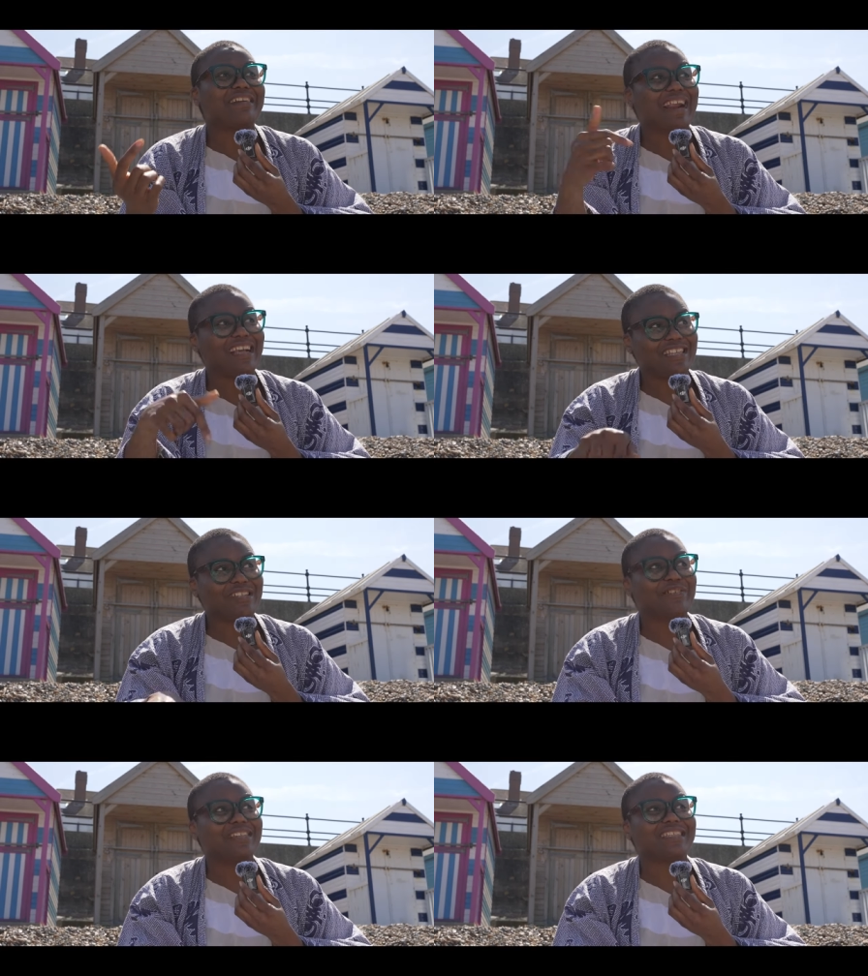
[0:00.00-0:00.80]

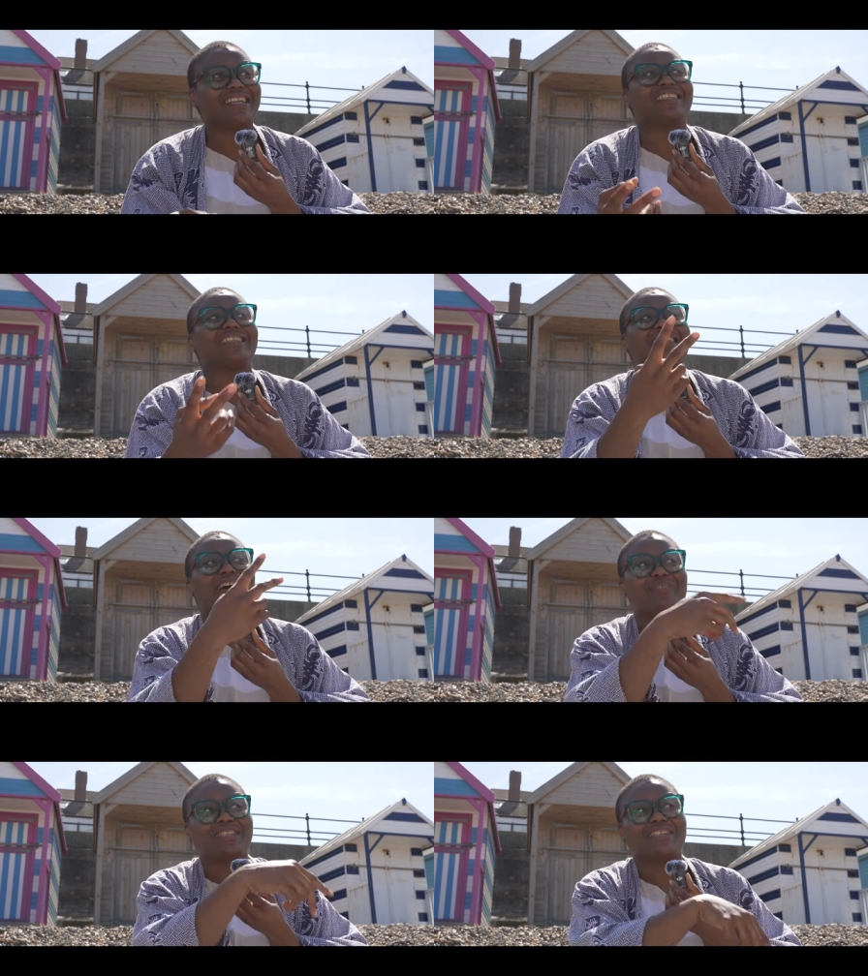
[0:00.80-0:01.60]
Writing on this day, this is,
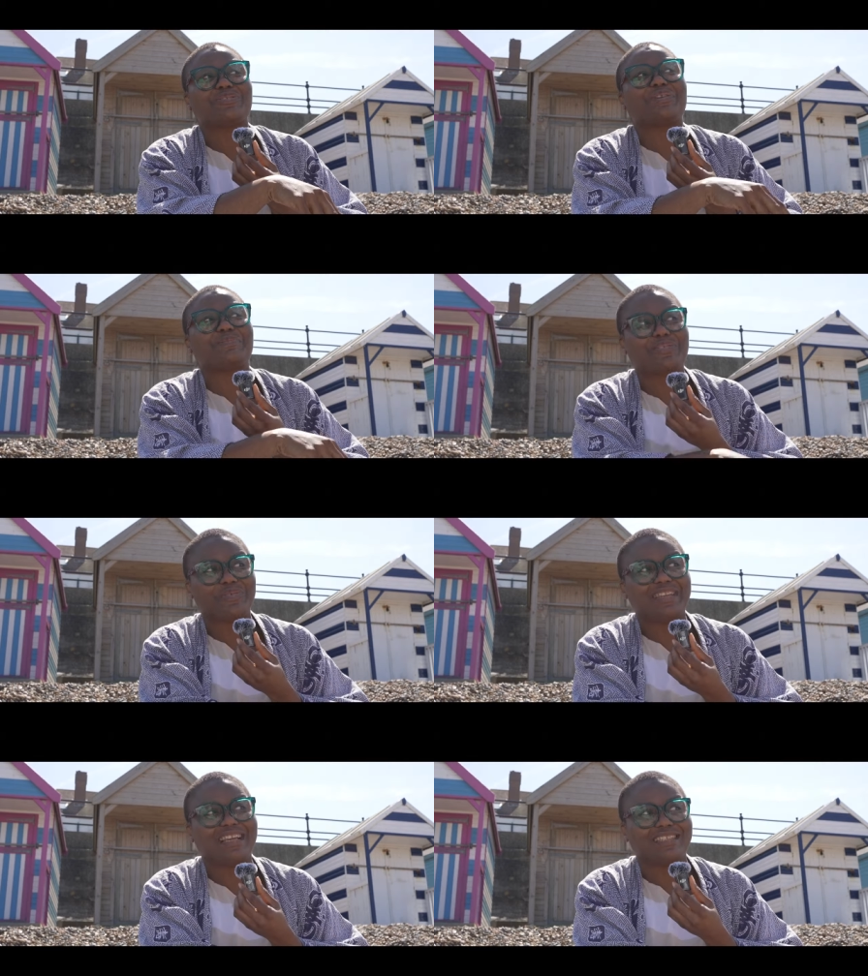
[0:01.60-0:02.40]
I've written to him
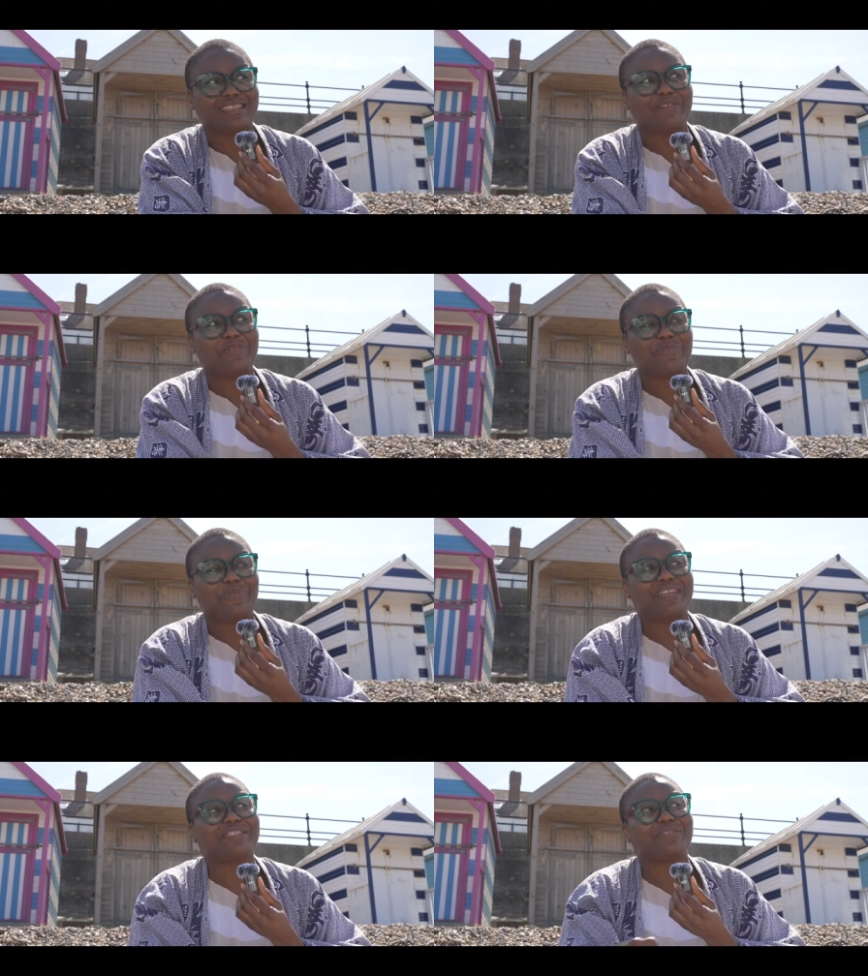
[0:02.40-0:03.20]
3 days ago.
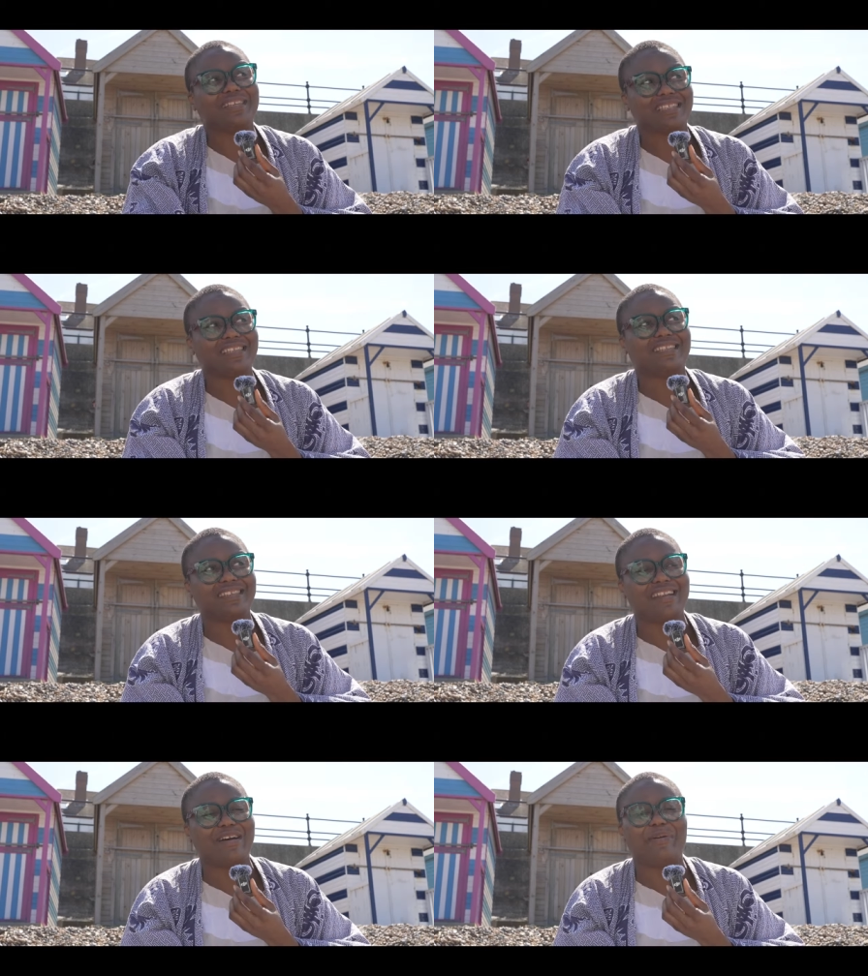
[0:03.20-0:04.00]
He's only seeing
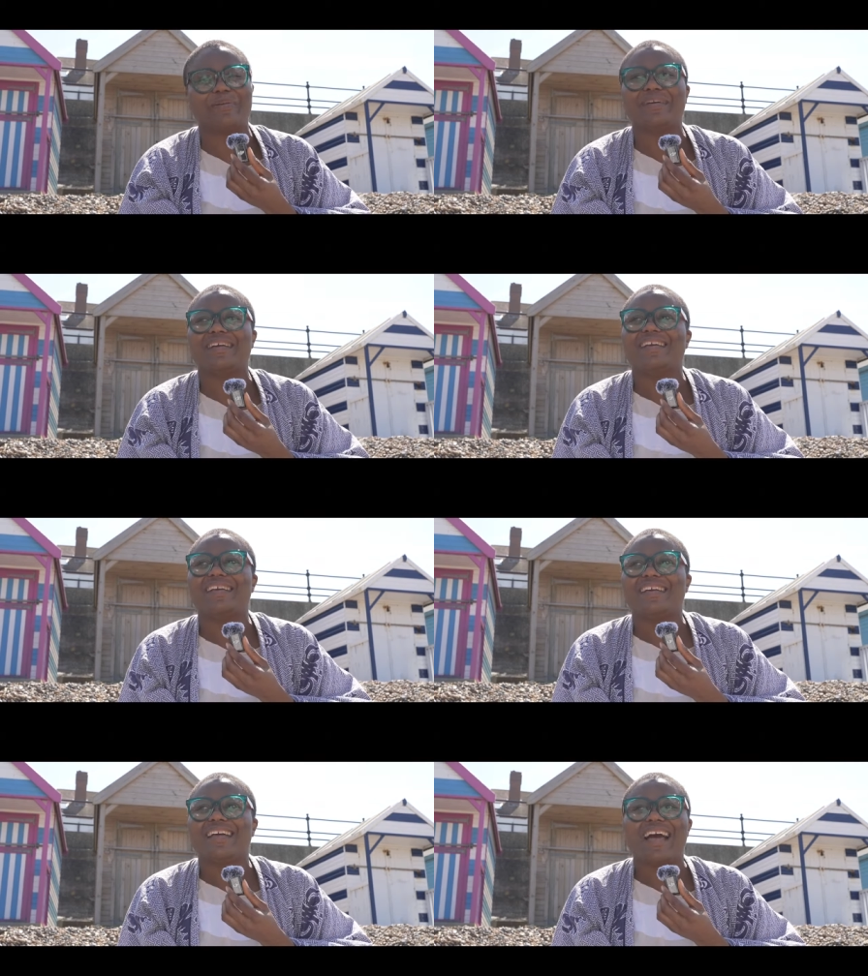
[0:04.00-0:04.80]
it now.
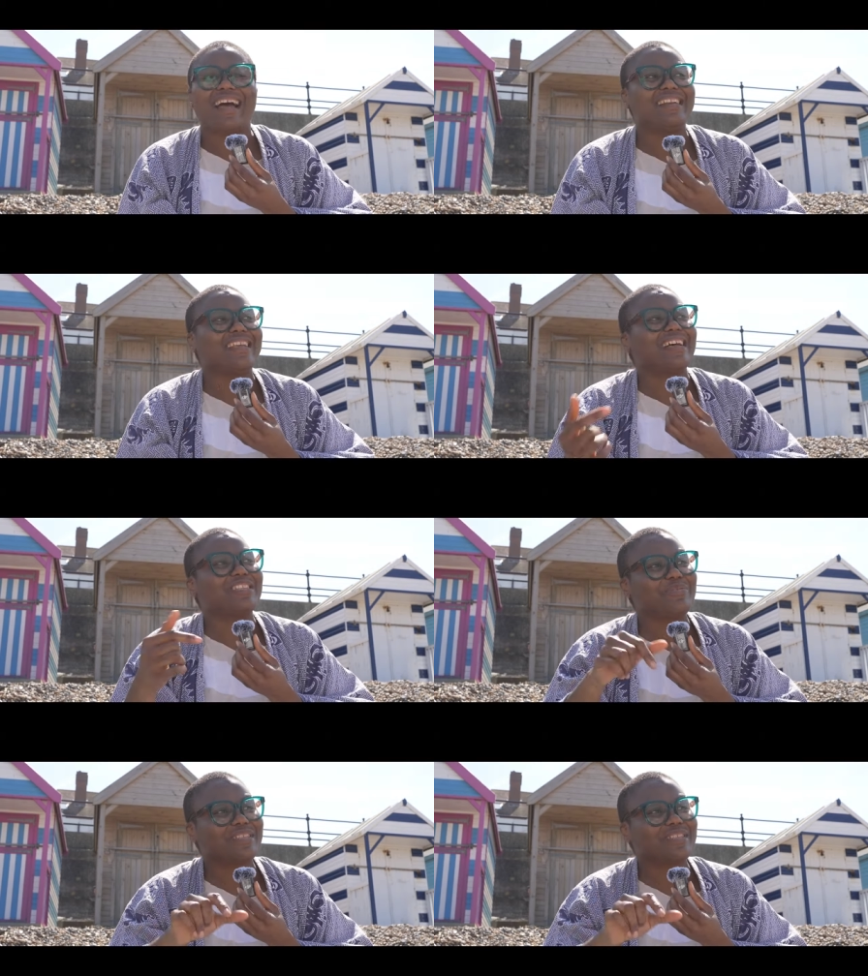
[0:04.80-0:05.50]
And he has